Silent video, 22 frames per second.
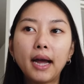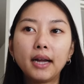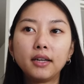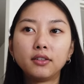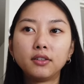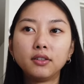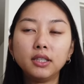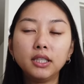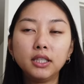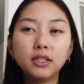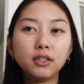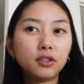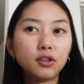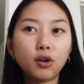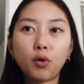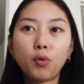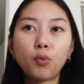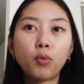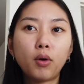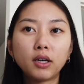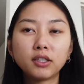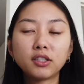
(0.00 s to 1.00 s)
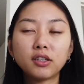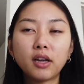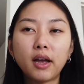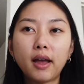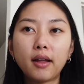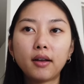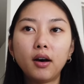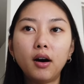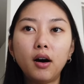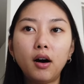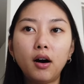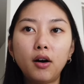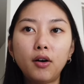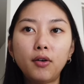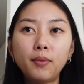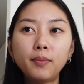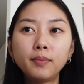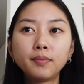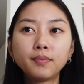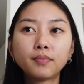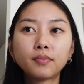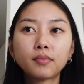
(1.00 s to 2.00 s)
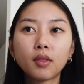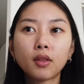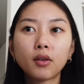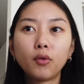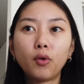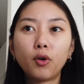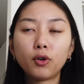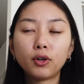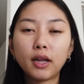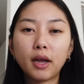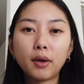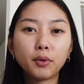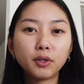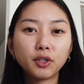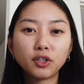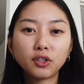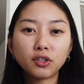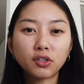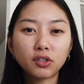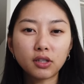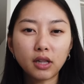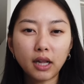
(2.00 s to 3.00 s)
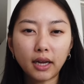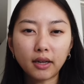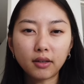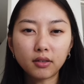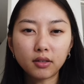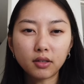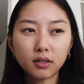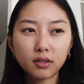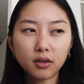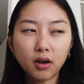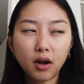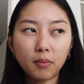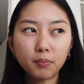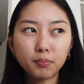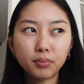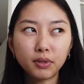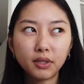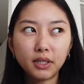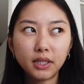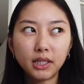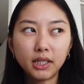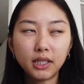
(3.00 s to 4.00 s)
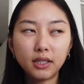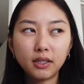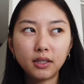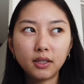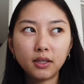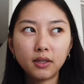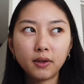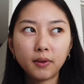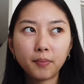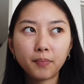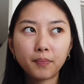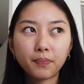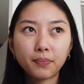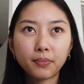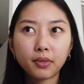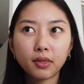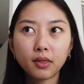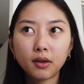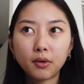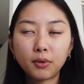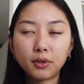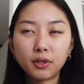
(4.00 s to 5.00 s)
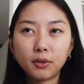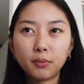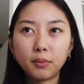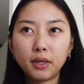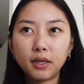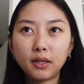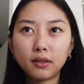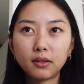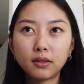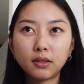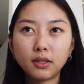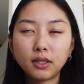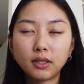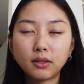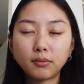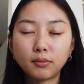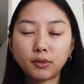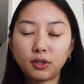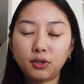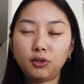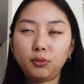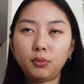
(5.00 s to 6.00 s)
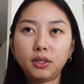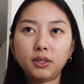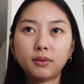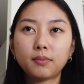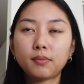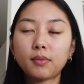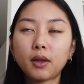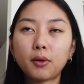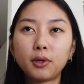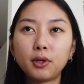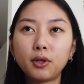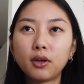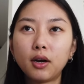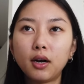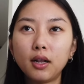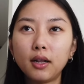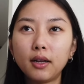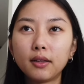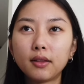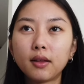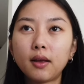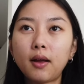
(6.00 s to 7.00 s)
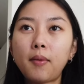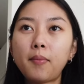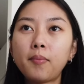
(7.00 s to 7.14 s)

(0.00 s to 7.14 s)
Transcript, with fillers: I either don't watch at all, or they were just like company, what do you mean, uh, what do you mean, what do you call it?